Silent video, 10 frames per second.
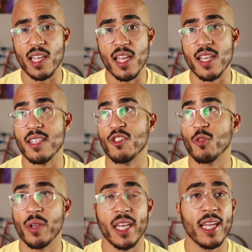is
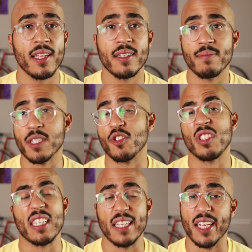treating Mr.
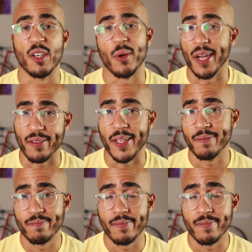C incorrectly.